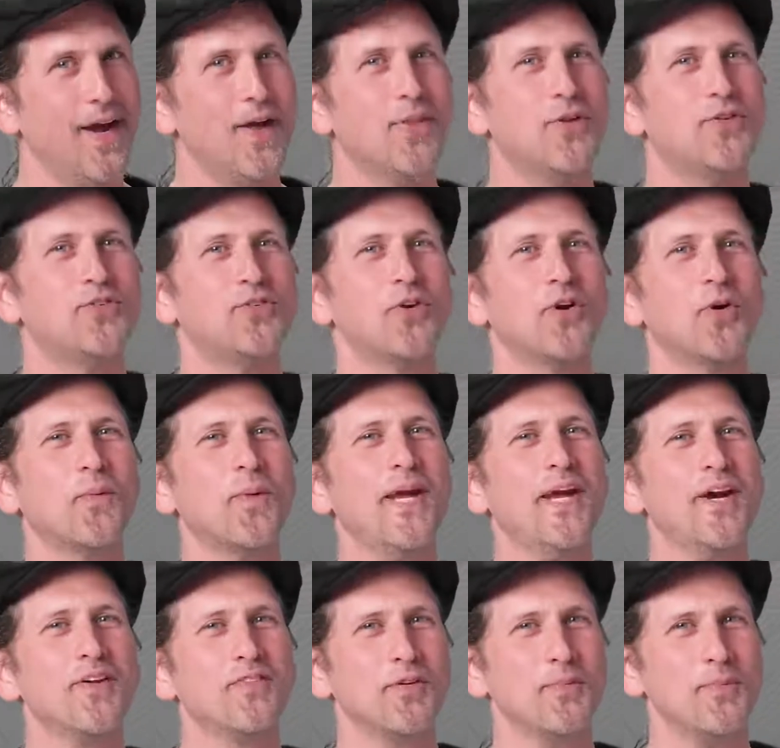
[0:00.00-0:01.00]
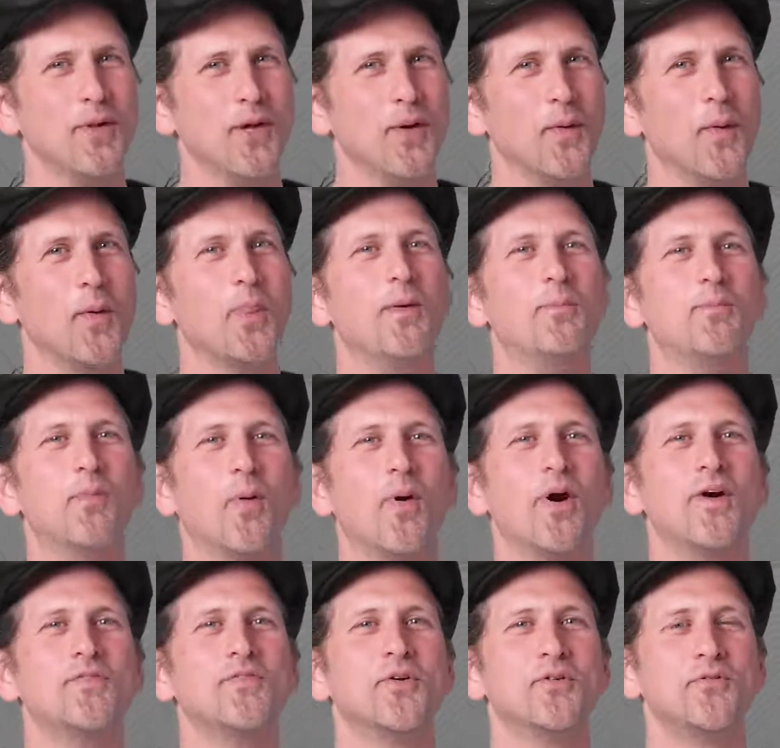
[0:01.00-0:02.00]
The sooner we hear from you, the
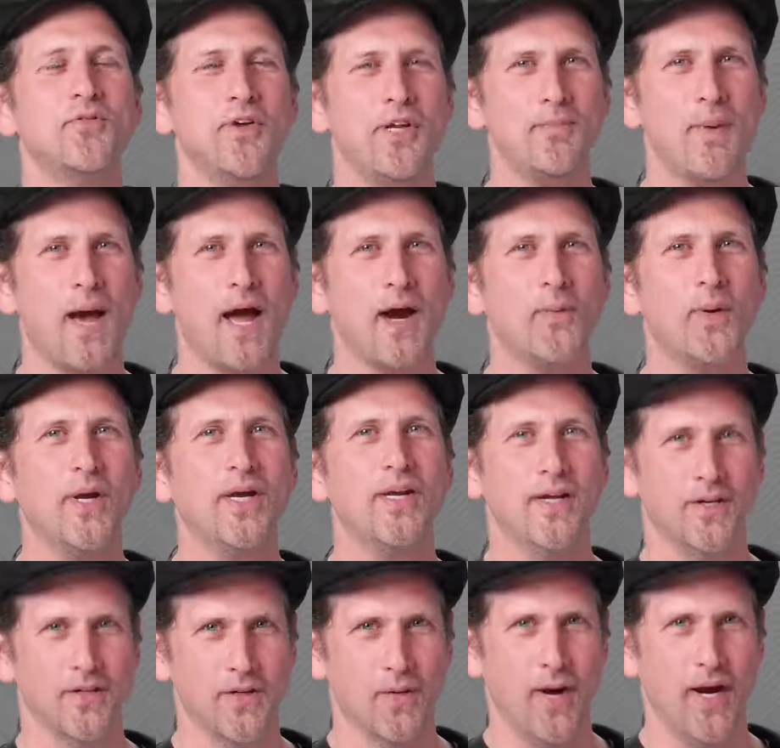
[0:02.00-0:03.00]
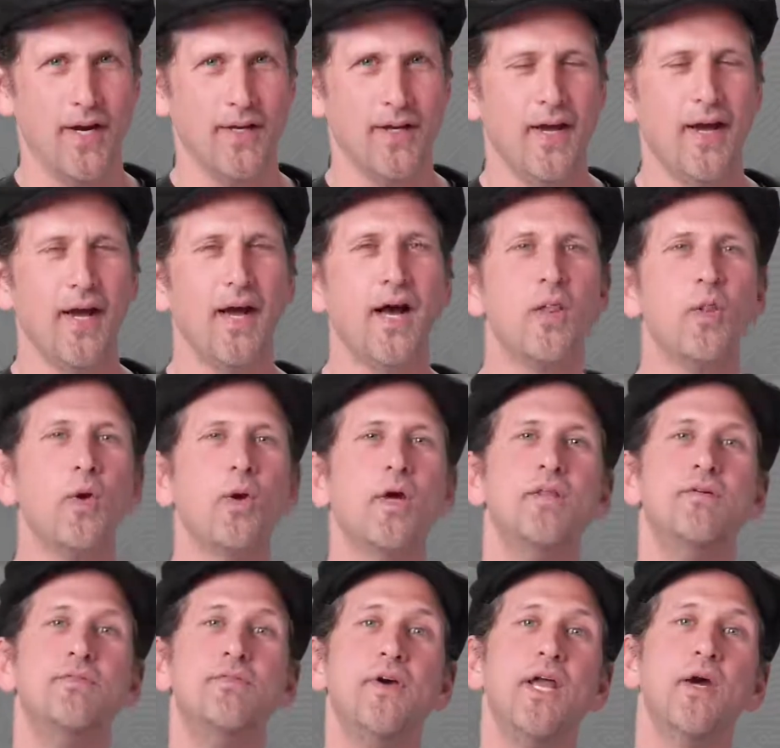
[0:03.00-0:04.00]
more of your feedback we can integrate. Look
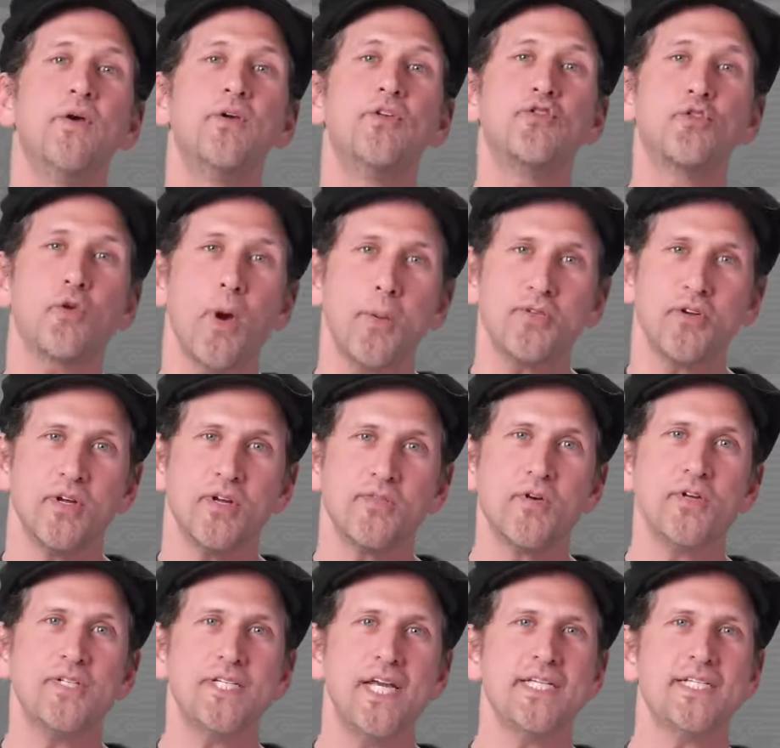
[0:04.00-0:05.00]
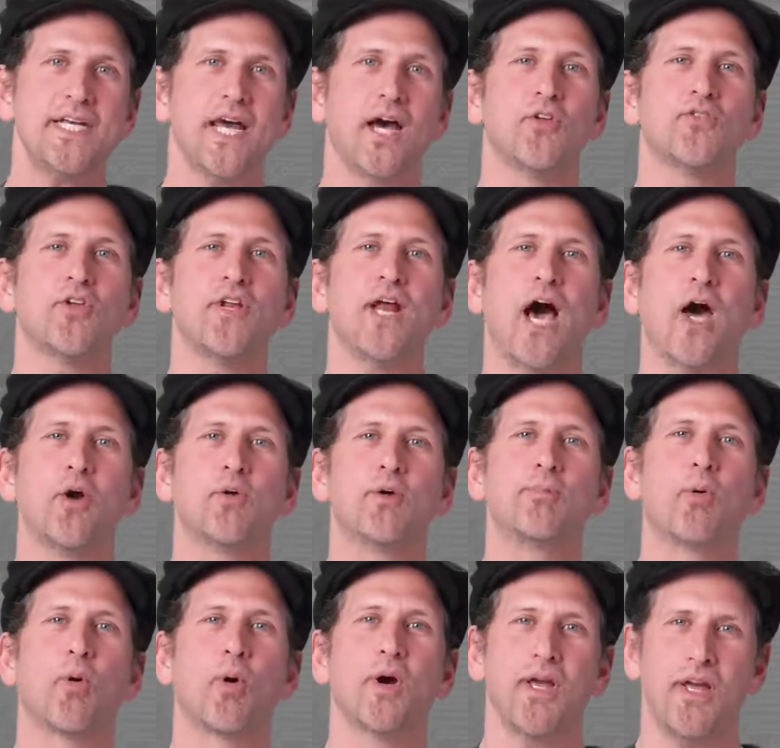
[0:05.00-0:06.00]
in the video description for details on how to
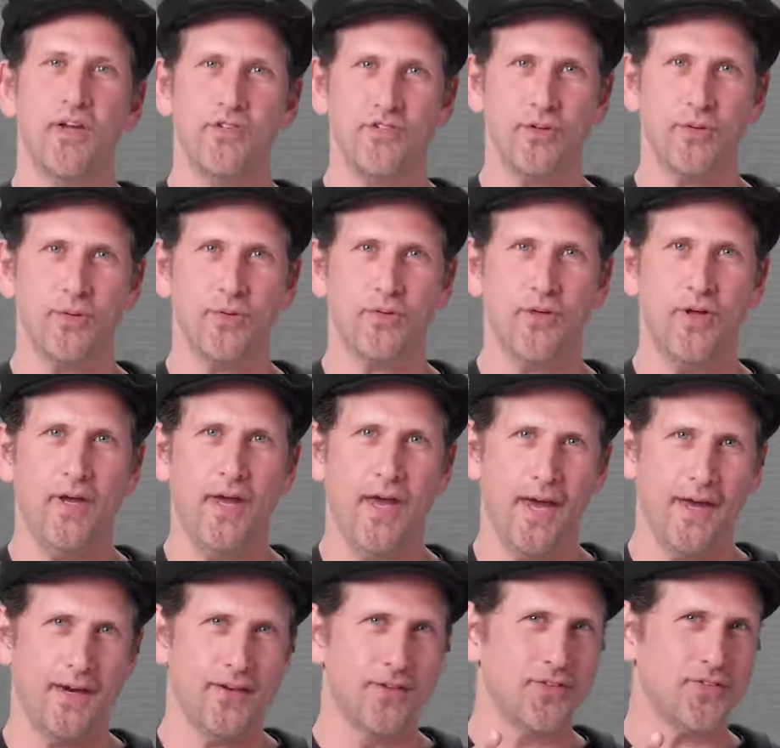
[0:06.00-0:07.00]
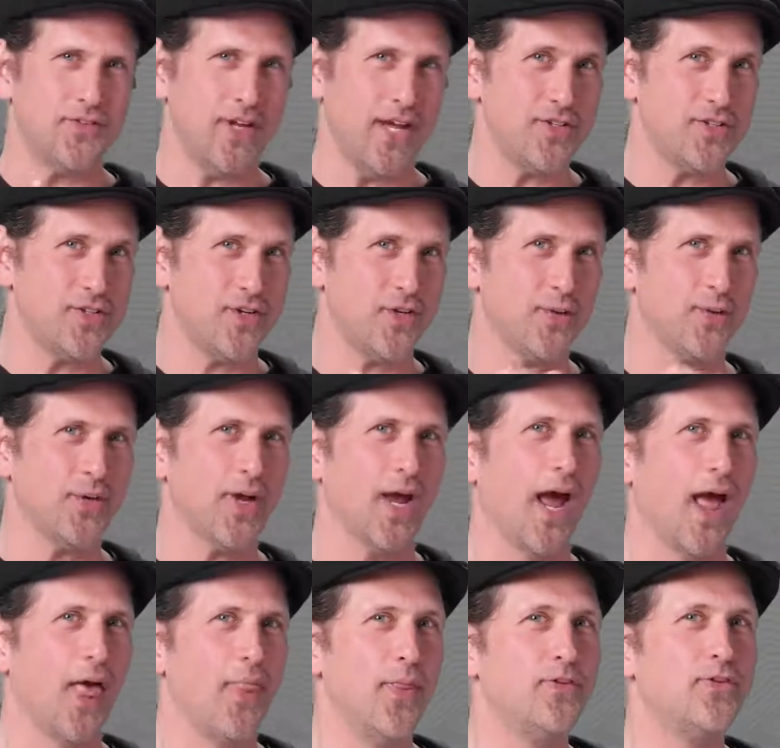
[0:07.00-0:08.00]
report issues, and stay tuned.
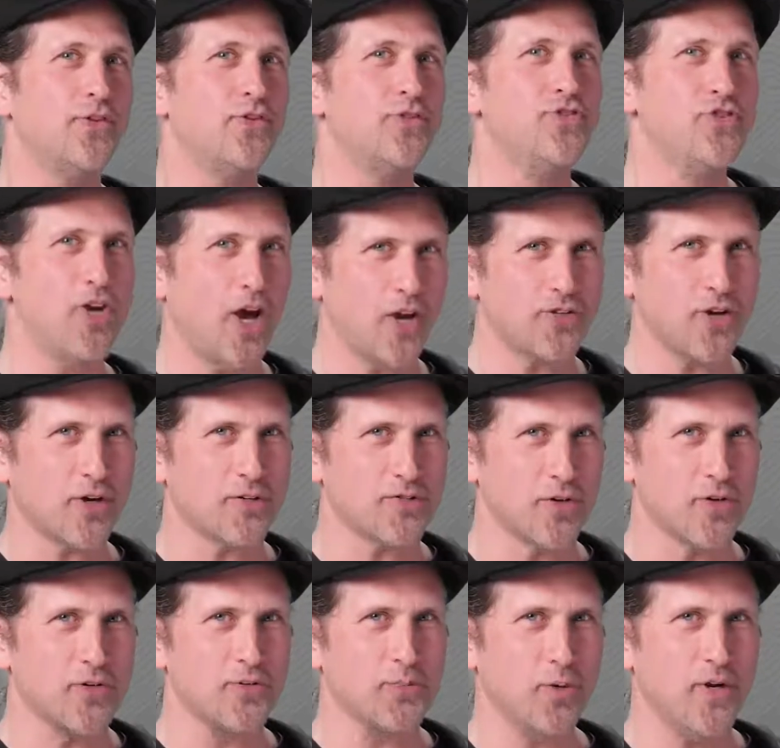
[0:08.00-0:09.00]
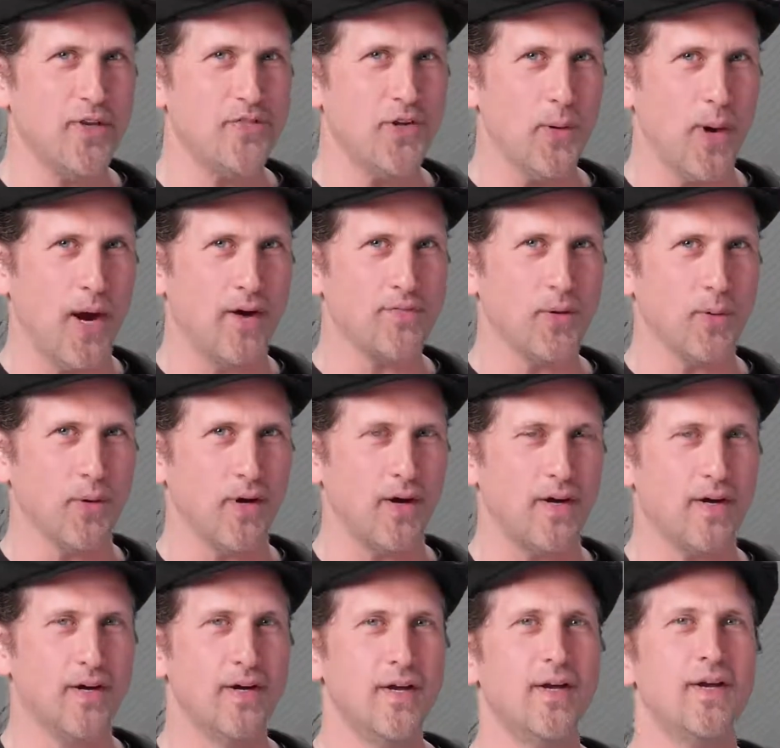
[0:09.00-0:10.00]
This is just our first preview after
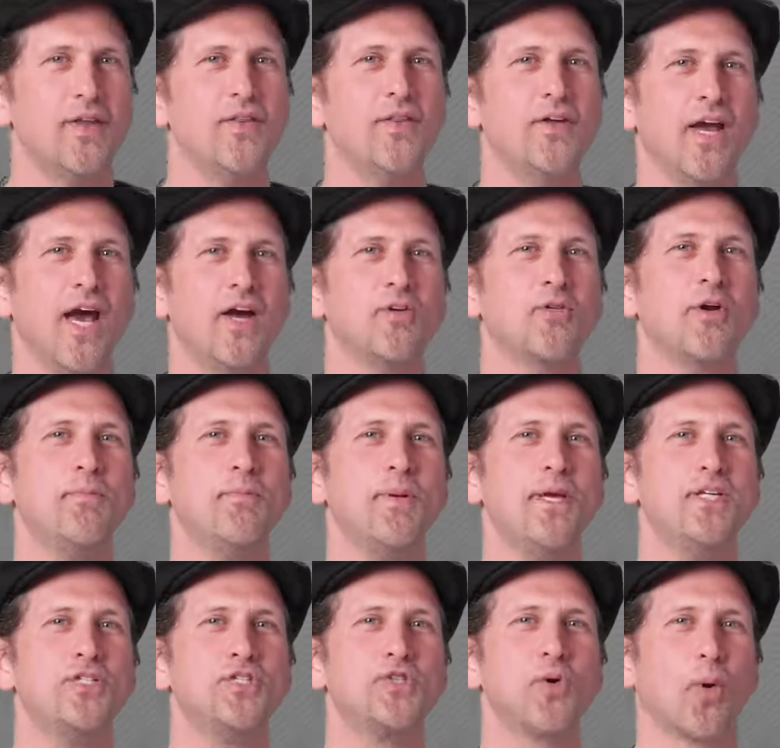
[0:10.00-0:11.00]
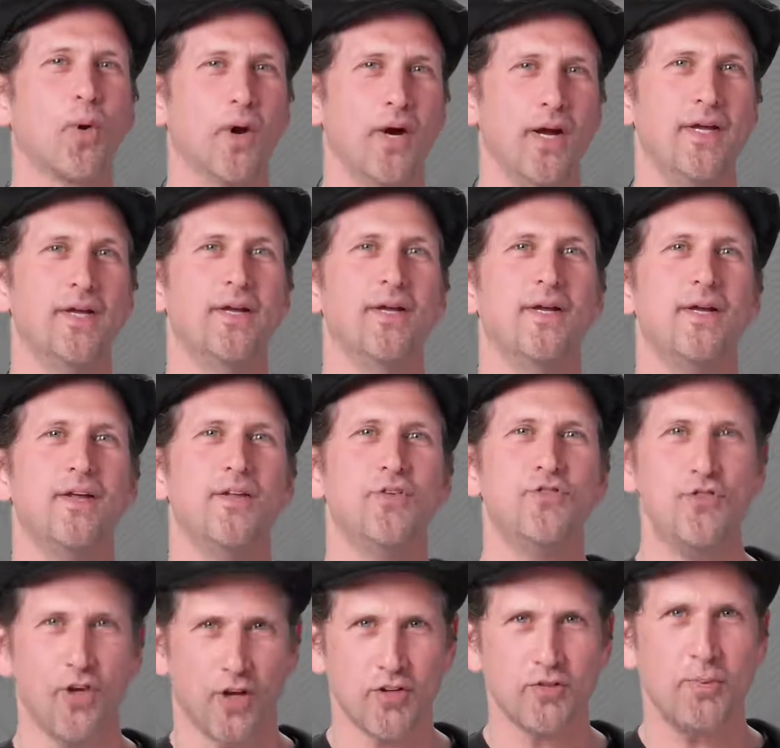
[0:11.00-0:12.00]
all. The Android P story is
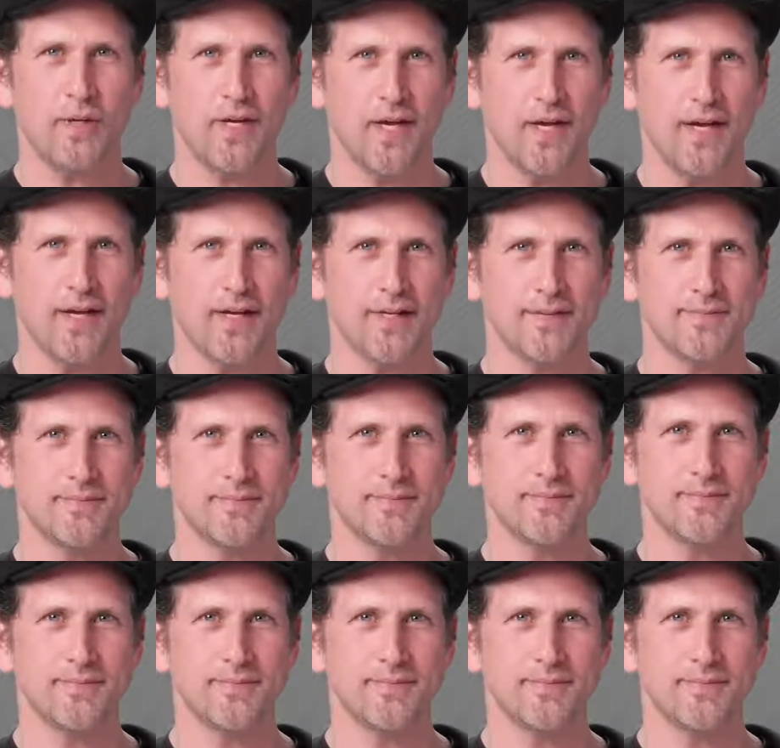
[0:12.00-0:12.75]
just beginning.